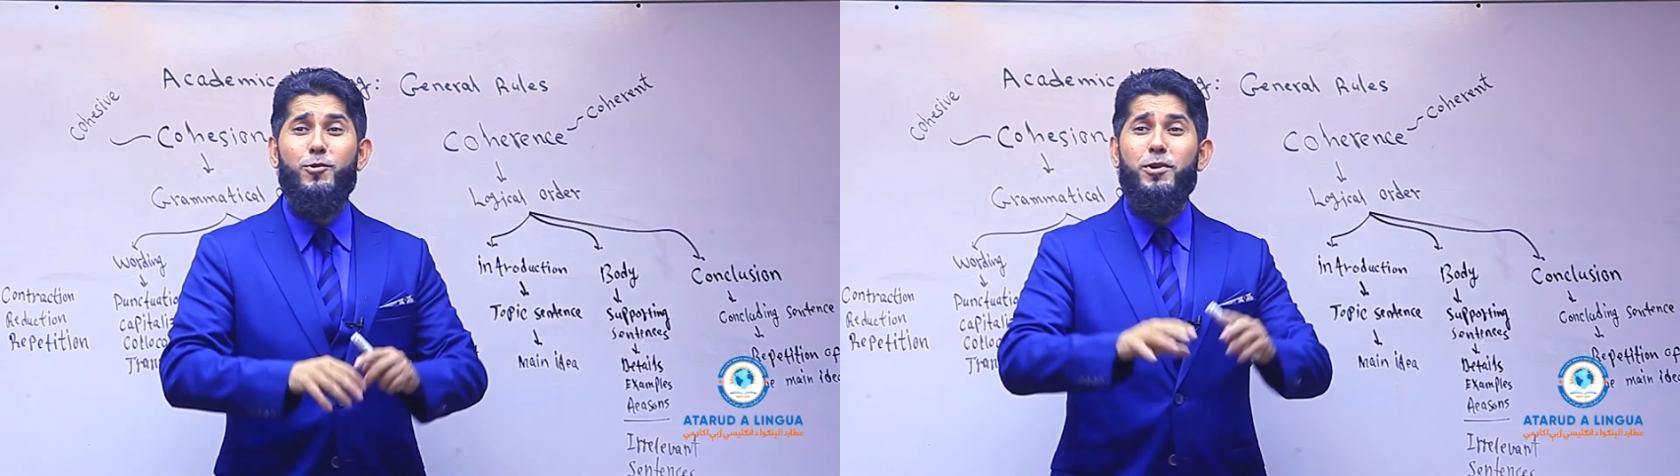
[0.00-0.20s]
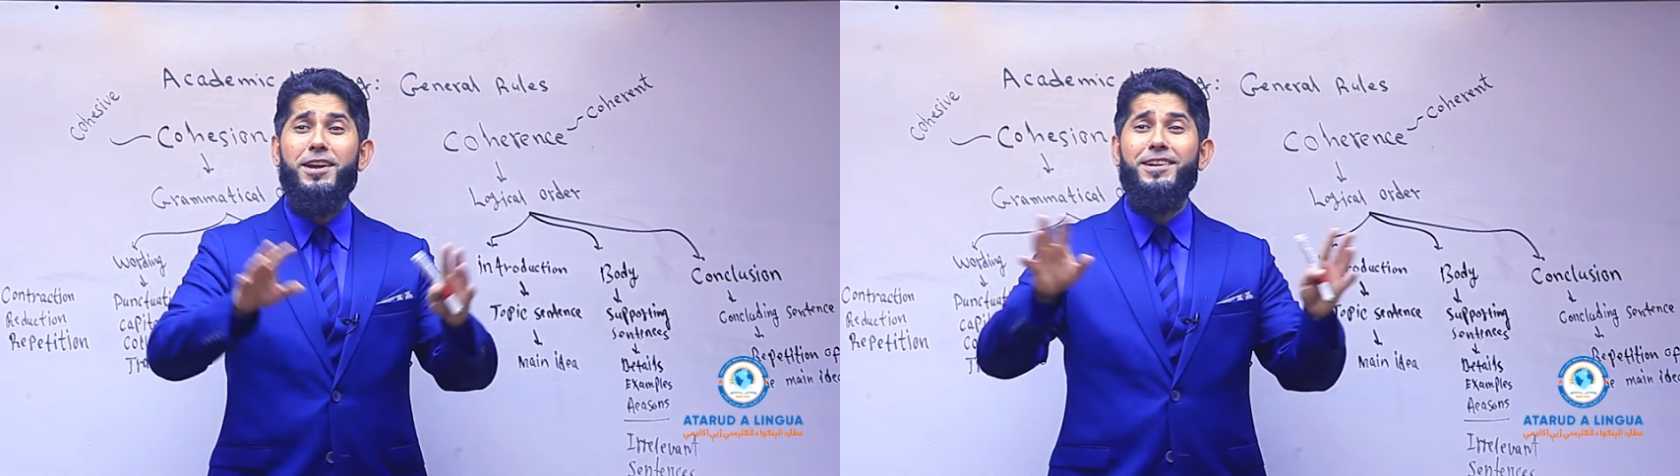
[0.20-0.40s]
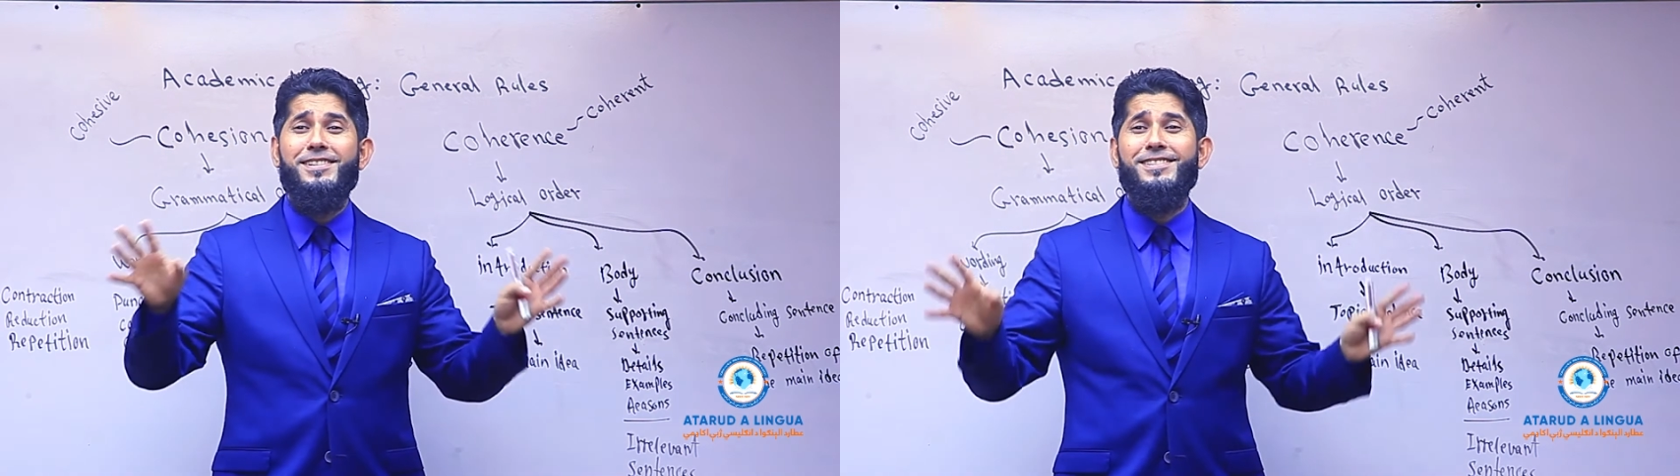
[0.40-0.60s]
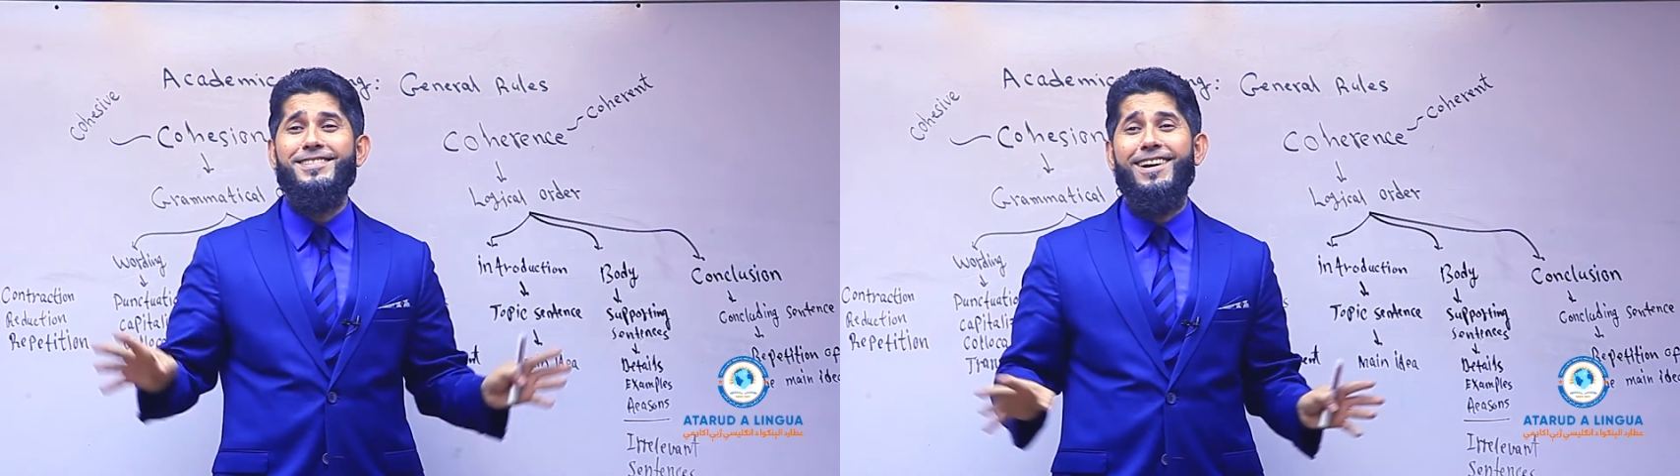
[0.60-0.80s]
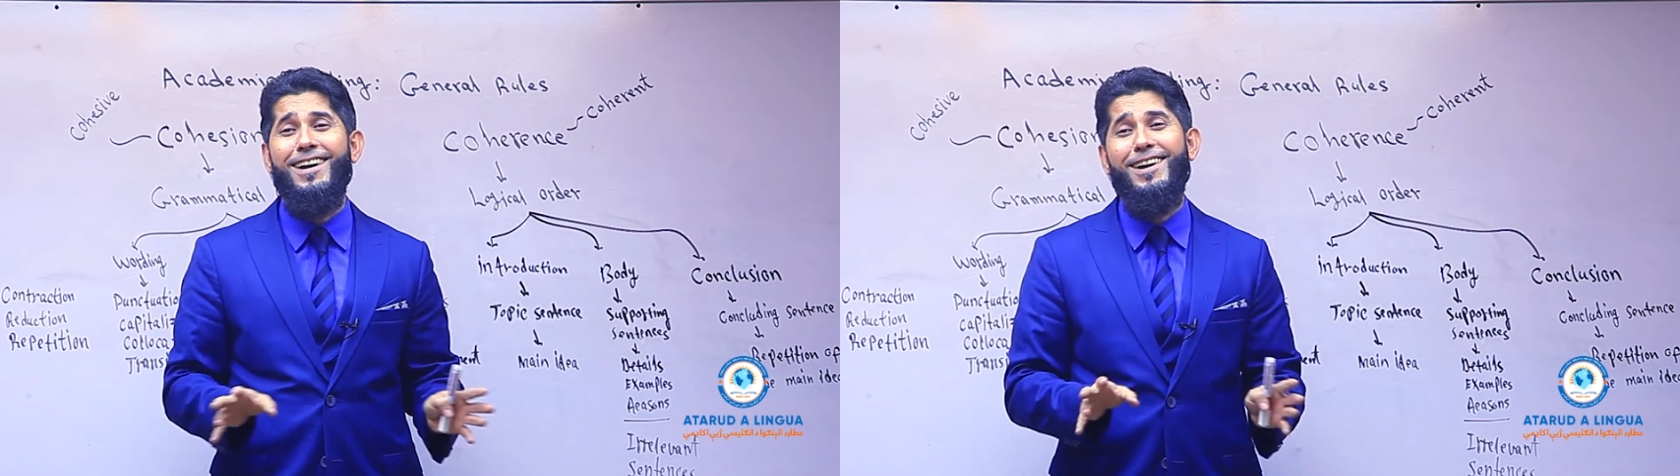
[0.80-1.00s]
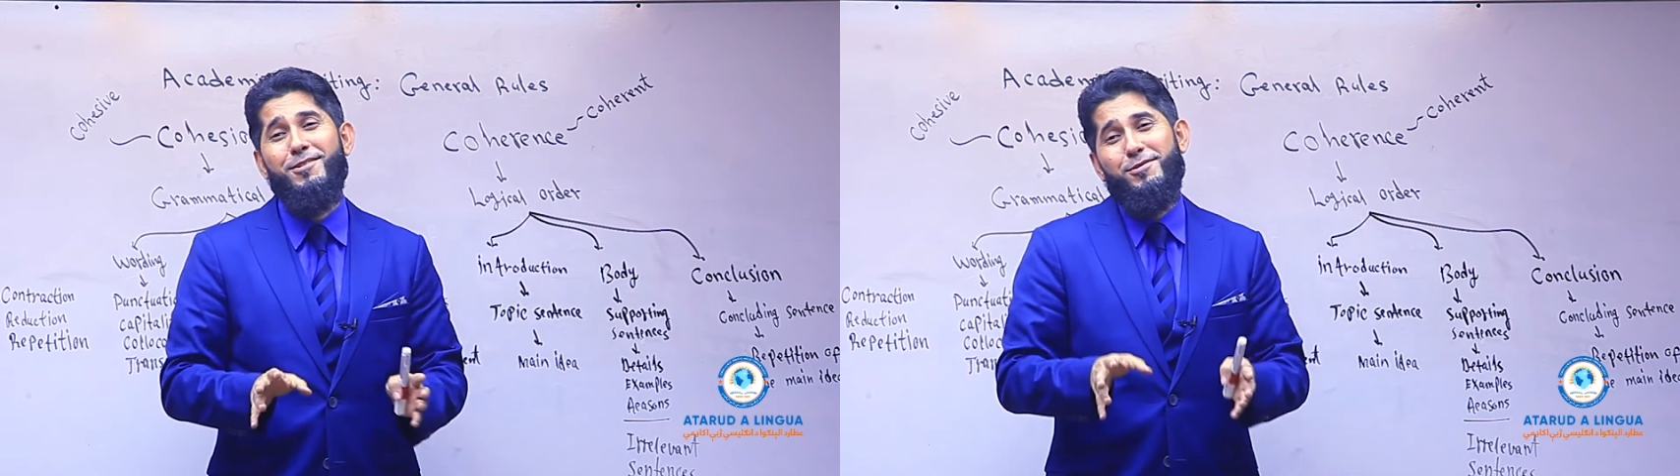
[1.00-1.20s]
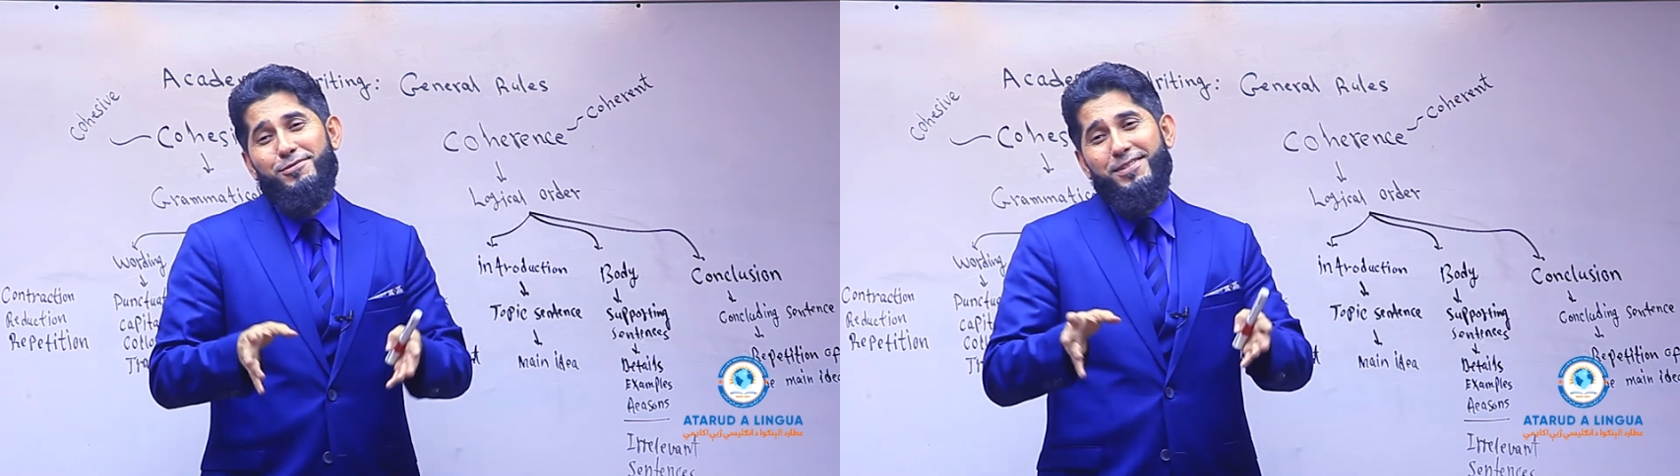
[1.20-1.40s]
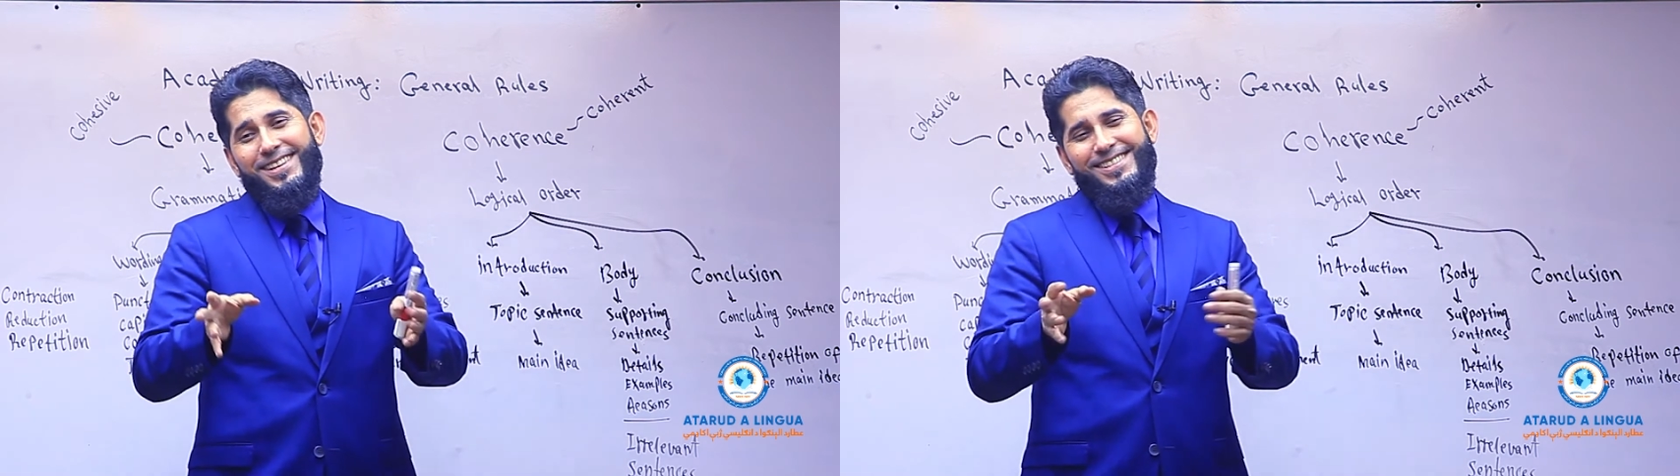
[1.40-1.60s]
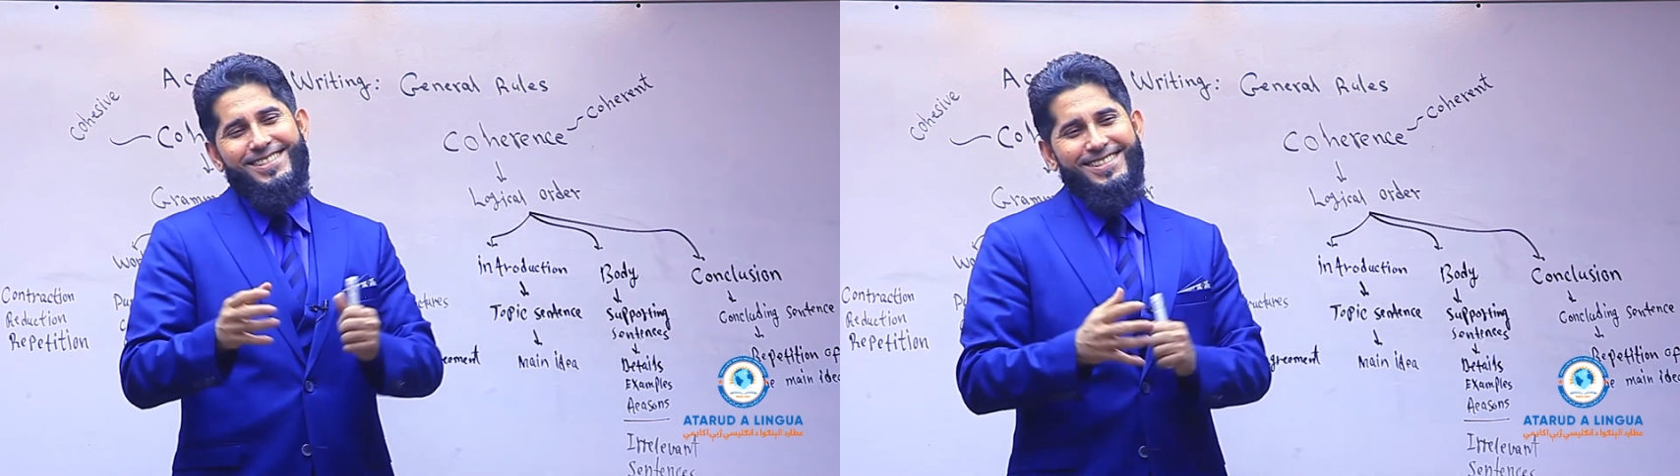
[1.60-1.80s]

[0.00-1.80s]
readers are your fish.